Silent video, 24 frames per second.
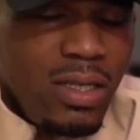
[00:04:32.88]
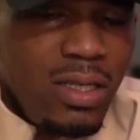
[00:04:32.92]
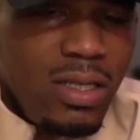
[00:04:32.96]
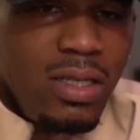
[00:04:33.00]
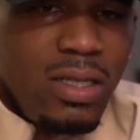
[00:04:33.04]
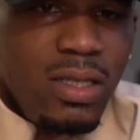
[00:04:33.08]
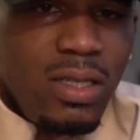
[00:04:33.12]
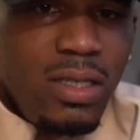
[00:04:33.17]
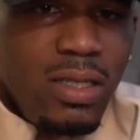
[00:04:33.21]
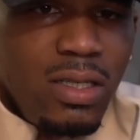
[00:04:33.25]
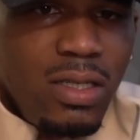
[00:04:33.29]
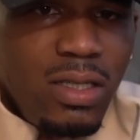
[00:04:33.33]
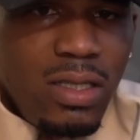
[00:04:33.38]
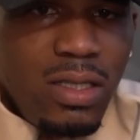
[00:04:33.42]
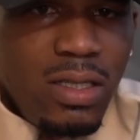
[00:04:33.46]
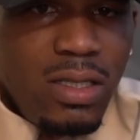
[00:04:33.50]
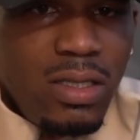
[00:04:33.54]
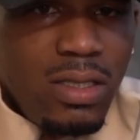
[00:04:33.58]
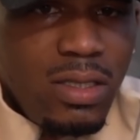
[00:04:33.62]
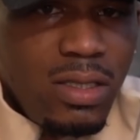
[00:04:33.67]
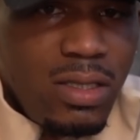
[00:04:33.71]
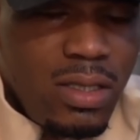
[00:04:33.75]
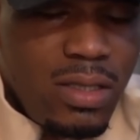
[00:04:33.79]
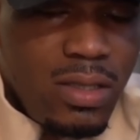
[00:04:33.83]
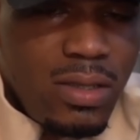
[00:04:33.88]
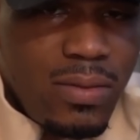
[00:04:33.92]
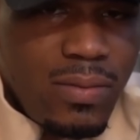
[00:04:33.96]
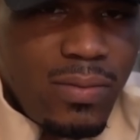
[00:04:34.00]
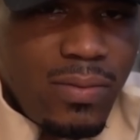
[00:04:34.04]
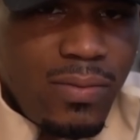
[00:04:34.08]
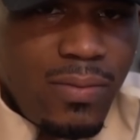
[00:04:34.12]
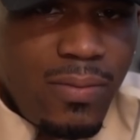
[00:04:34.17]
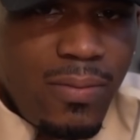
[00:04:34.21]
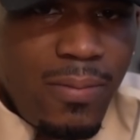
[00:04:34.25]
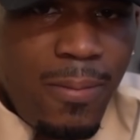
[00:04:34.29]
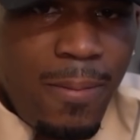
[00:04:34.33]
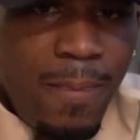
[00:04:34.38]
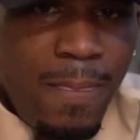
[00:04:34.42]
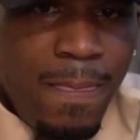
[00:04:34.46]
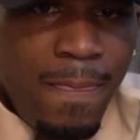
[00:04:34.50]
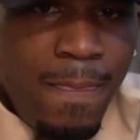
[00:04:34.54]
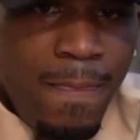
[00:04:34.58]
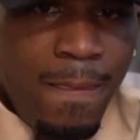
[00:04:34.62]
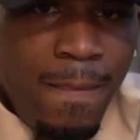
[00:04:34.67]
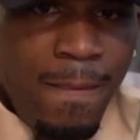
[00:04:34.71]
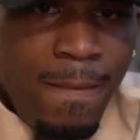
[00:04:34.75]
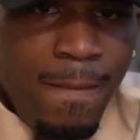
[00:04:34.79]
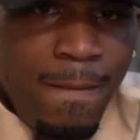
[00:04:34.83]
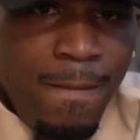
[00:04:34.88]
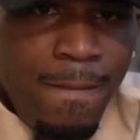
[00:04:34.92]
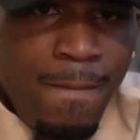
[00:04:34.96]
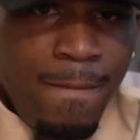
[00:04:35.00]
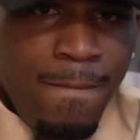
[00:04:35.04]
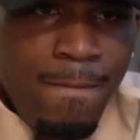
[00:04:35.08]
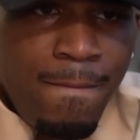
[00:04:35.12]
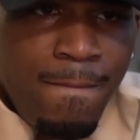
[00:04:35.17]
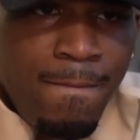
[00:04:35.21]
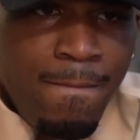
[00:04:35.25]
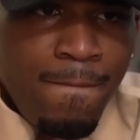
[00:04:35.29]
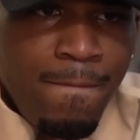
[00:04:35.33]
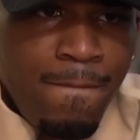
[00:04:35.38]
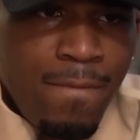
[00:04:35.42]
And is there a reason why you took him off the record?